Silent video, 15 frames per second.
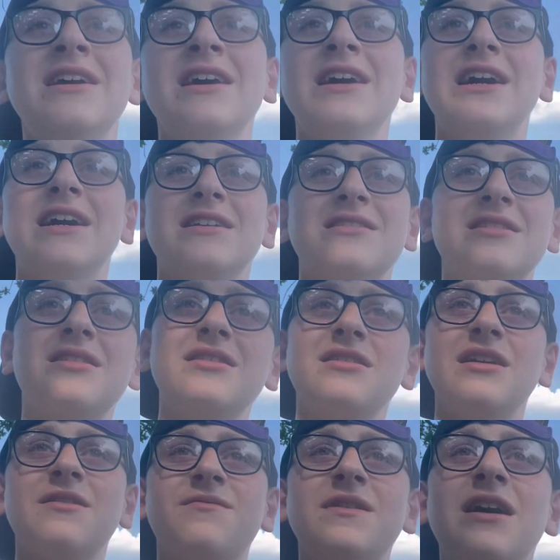and
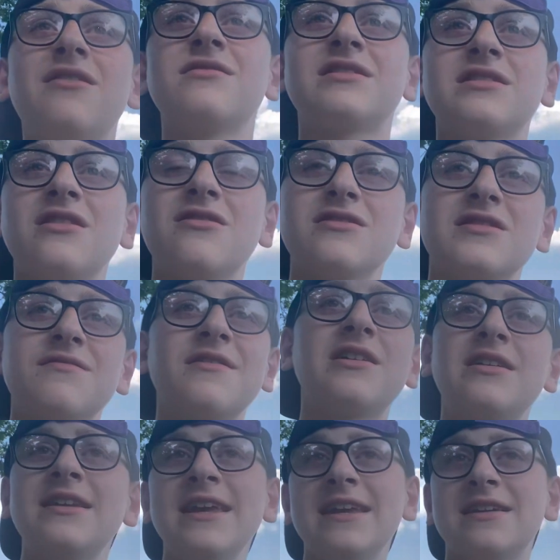if there was lots of
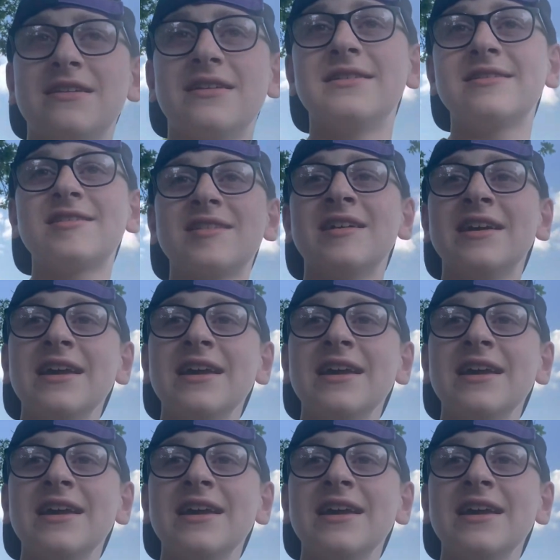cleanness.